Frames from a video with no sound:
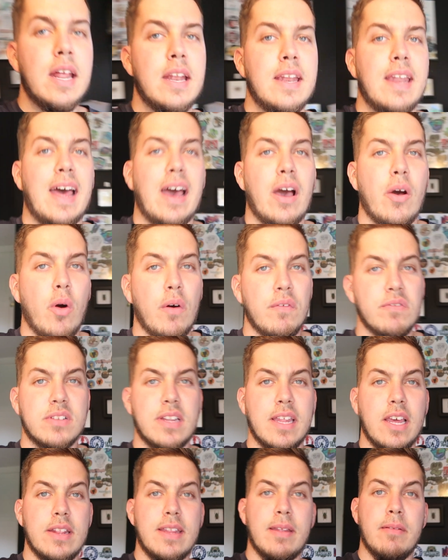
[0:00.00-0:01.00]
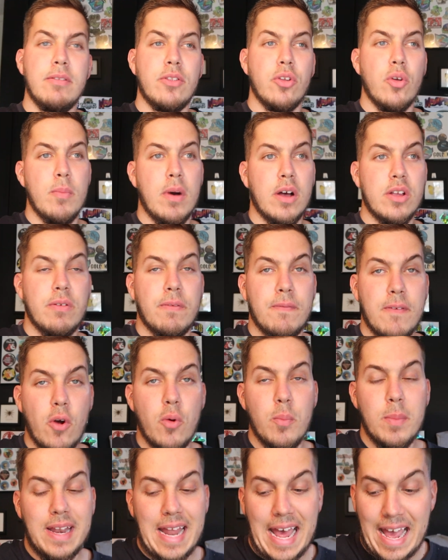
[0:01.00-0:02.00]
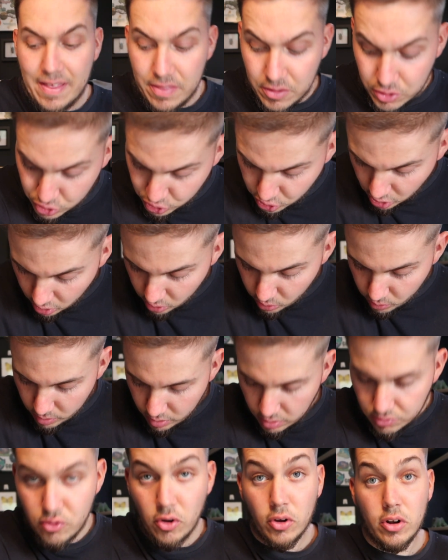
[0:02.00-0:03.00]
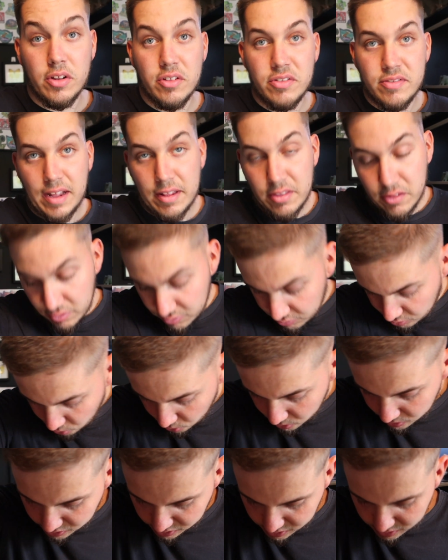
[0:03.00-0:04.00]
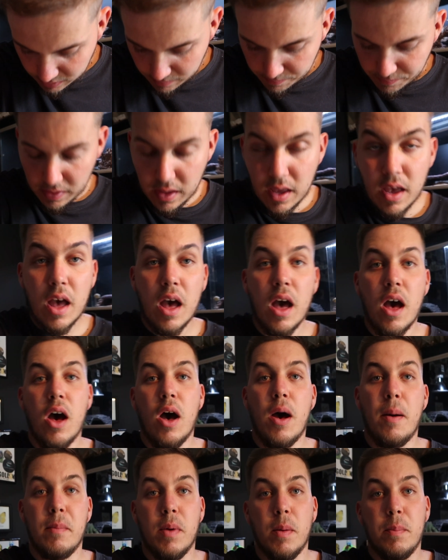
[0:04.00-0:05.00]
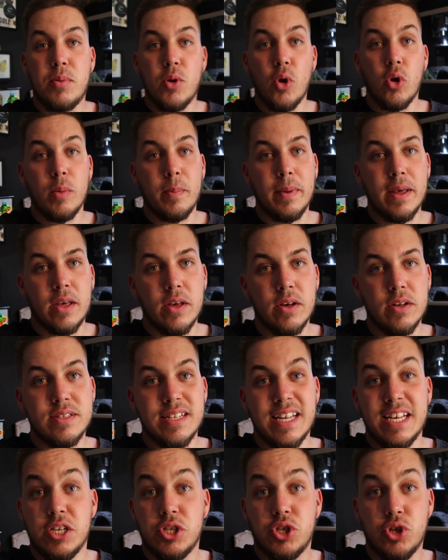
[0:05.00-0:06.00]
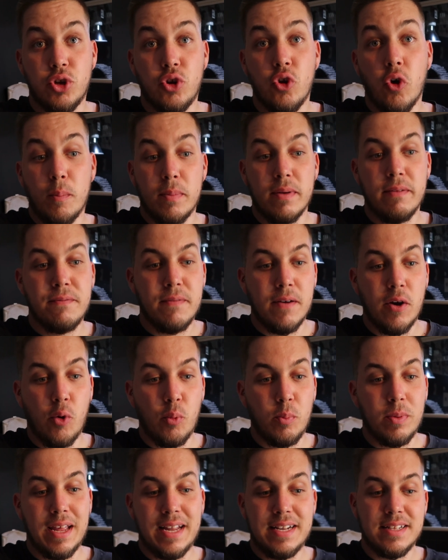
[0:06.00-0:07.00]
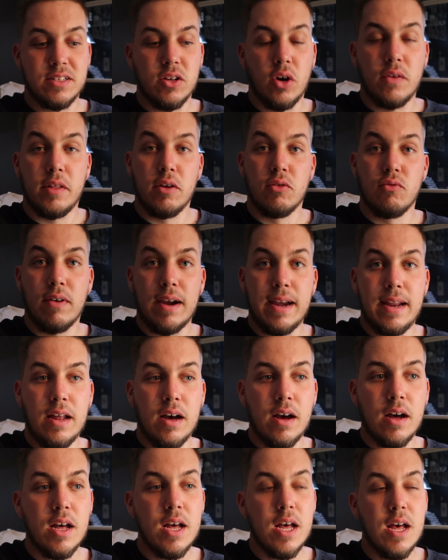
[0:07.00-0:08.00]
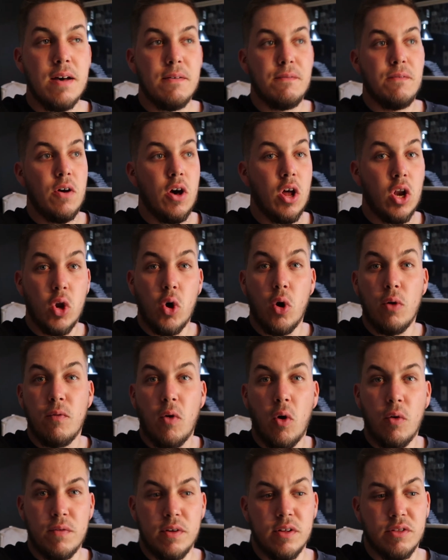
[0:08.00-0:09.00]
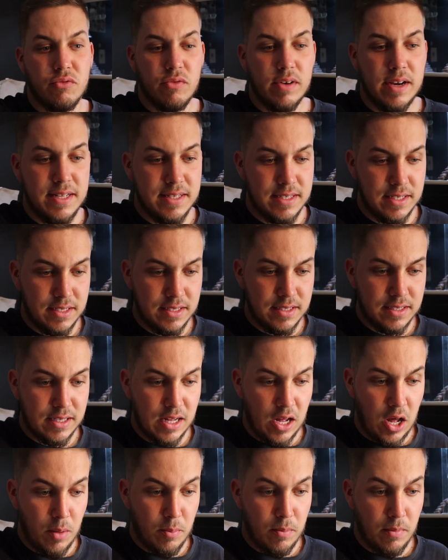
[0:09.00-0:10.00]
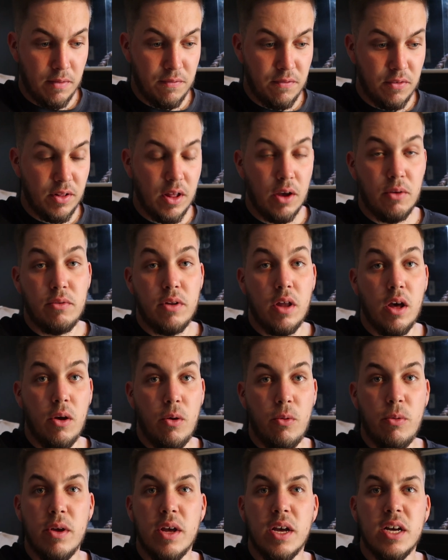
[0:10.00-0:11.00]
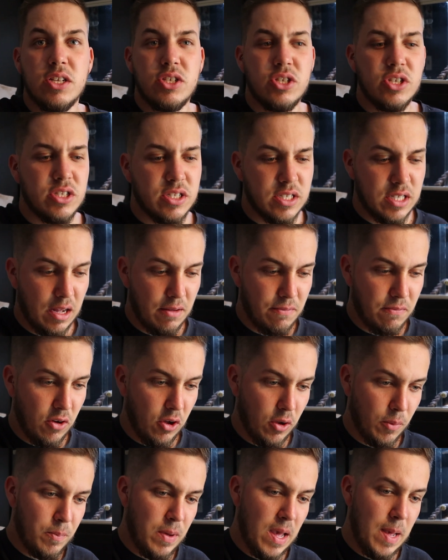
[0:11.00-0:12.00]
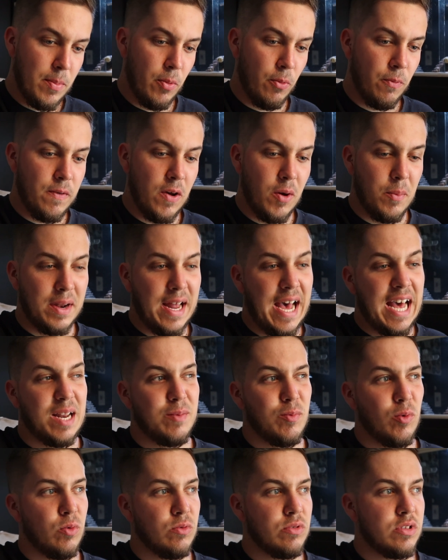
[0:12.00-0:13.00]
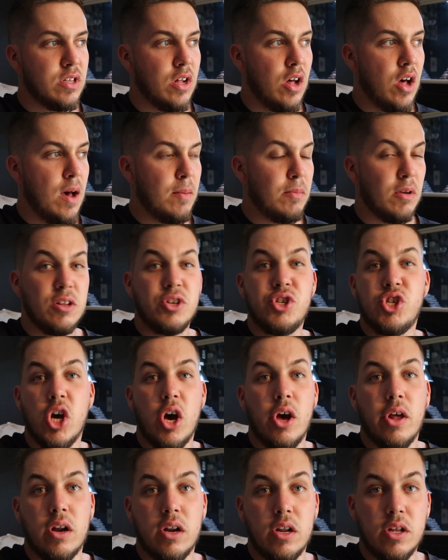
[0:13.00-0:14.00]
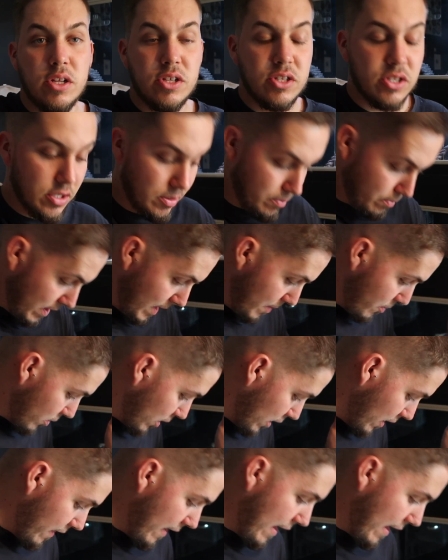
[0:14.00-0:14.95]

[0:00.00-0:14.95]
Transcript: Now, obviously, I didn't do much filming at the show. Try not to stand on the tortoise. Purely because it should not be filmed inside the arena for a lot of obvious reasons. If you don't know, just stuff like people filming animals, like journalists and people like